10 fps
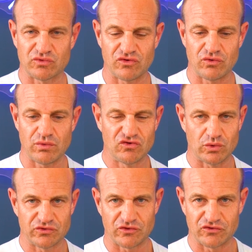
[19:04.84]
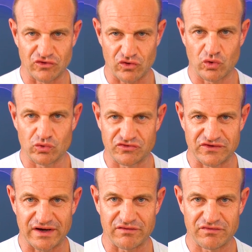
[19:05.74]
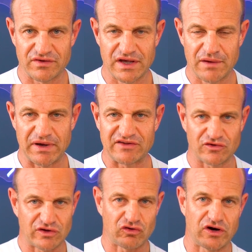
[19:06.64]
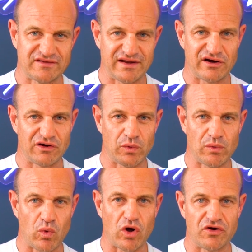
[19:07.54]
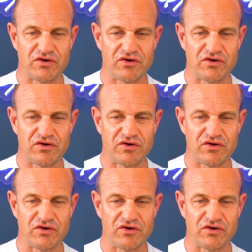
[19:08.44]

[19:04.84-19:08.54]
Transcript: to do all sorts of cool stuff based on the criteria we want.